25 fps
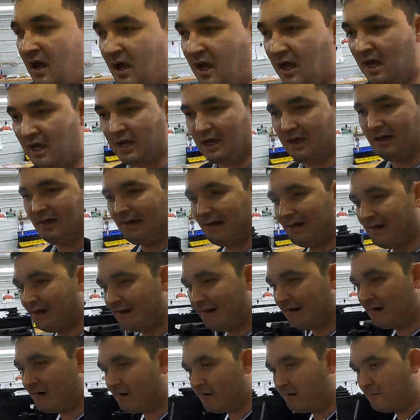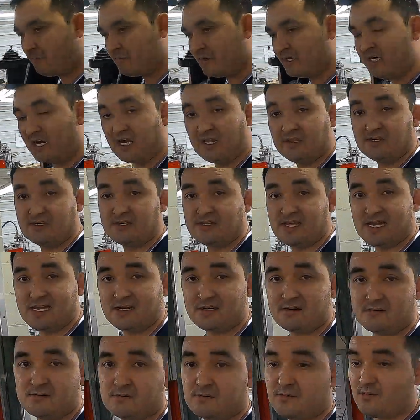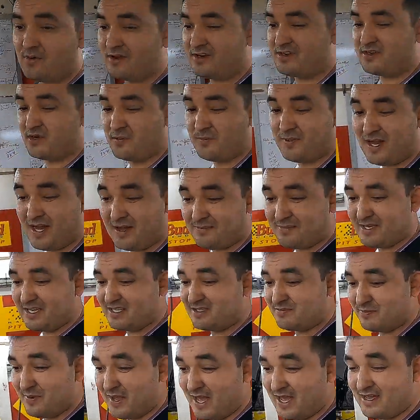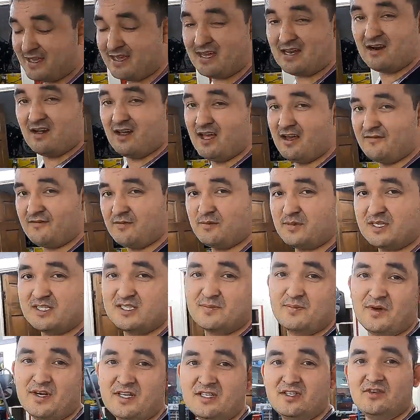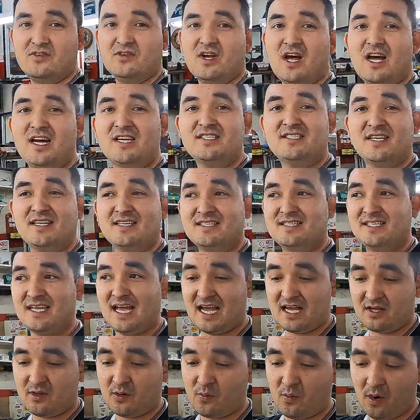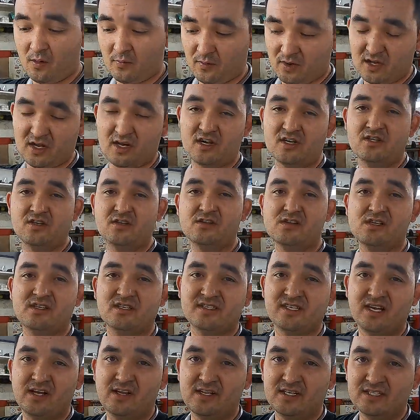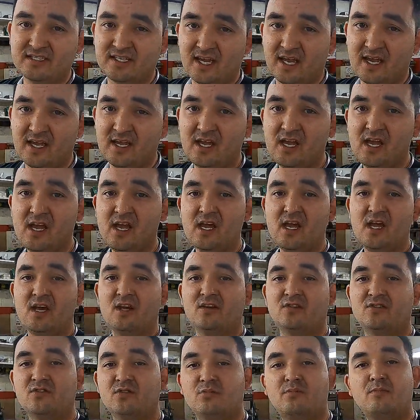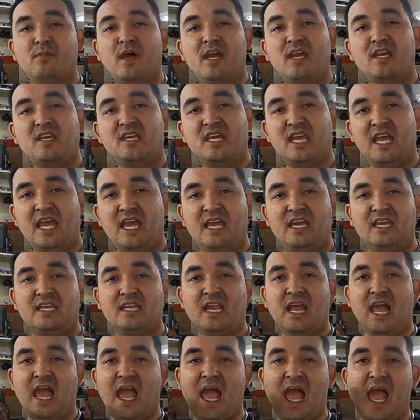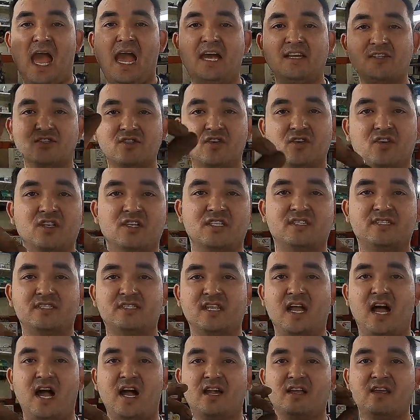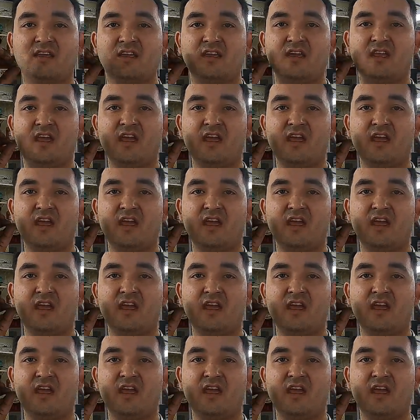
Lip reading: Other than that, wait till Bob gets back and I'll have him explain to you guys exactly what we're gonna do to this LSA to make it as good as stock,